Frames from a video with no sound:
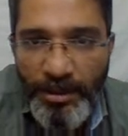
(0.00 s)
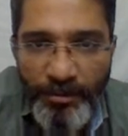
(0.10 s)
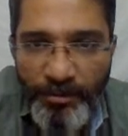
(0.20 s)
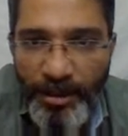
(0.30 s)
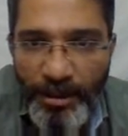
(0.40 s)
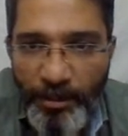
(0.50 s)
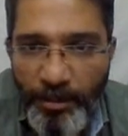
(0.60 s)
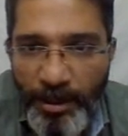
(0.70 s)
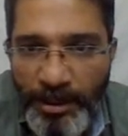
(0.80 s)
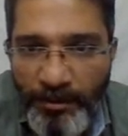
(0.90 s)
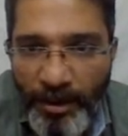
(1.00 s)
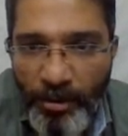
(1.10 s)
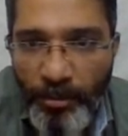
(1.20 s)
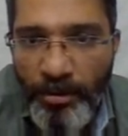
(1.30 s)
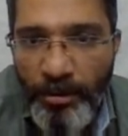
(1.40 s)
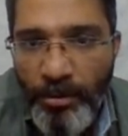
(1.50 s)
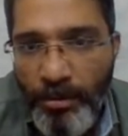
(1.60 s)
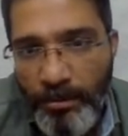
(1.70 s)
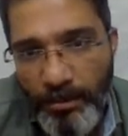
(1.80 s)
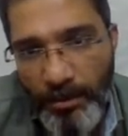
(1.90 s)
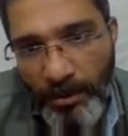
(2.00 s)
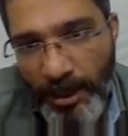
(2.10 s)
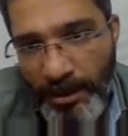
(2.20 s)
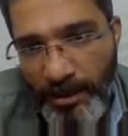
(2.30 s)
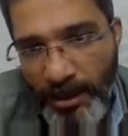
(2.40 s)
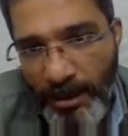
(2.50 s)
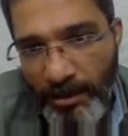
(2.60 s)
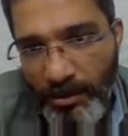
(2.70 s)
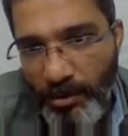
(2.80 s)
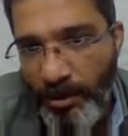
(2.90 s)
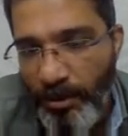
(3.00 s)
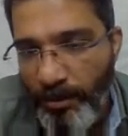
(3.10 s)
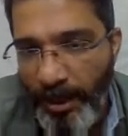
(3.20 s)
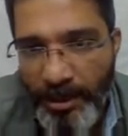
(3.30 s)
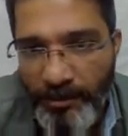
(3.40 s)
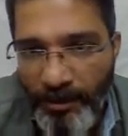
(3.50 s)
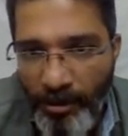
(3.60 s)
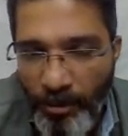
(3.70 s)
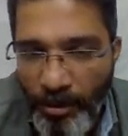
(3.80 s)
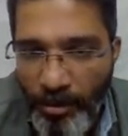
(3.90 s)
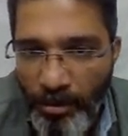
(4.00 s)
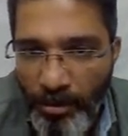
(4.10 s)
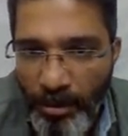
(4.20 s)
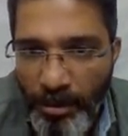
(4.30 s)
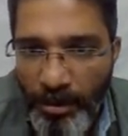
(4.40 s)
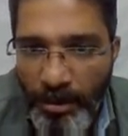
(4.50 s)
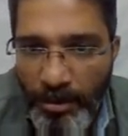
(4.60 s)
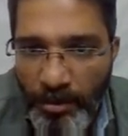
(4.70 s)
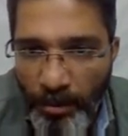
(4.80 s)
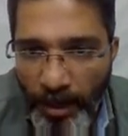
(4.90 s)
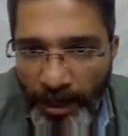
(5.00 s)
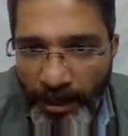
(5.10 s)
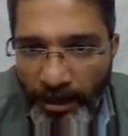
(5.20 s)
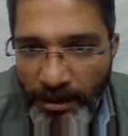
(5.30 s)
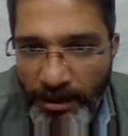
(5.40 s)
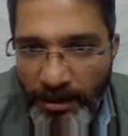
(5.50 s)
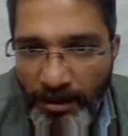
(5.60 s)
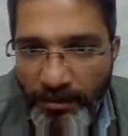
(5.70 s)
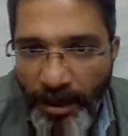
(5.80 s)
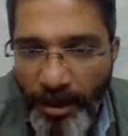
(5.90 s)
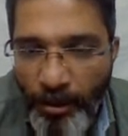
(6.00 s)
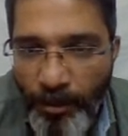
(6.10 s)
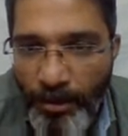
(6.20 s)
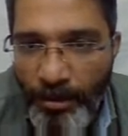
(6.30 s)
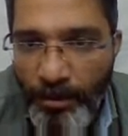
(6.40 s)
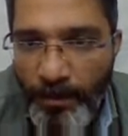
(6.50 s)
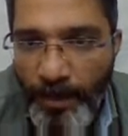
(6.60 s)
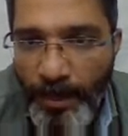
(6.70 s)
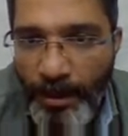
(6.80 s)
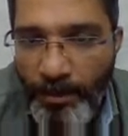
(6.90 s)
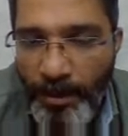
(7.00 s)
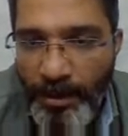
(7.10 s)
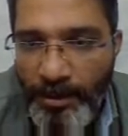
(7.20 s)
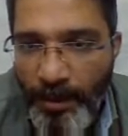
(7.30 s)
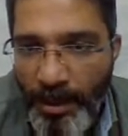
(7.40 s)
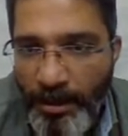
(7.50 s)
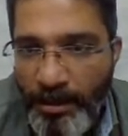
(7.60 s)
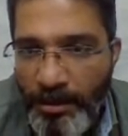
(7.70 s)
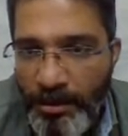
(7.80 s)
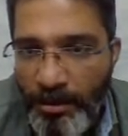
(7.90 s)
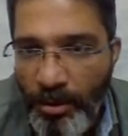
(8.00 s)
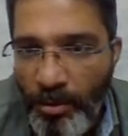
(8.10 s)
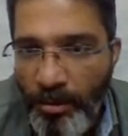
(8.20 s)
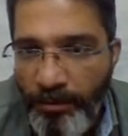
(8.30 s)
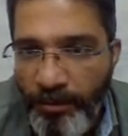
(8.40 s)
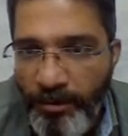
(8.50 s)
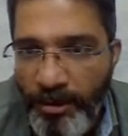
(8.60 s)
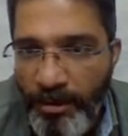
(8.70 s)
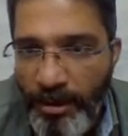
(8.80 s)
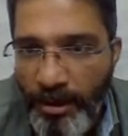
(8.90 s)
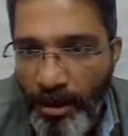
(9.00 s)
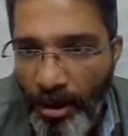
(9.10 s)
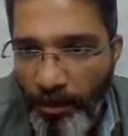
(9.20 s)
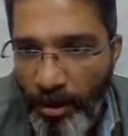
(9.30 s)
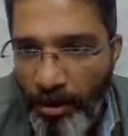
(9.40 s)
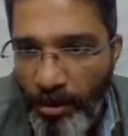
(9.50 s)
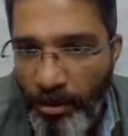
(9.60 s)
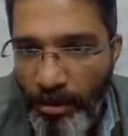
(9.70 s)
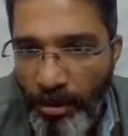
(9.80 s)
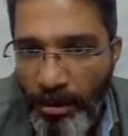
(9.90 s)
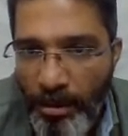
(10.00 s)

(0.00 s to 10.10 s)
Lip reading: are shifting plus 5 upon 2 on that side, so it will be minus 5 upon 2. So minus 5 upon 2 plus minus root 53 upon 2.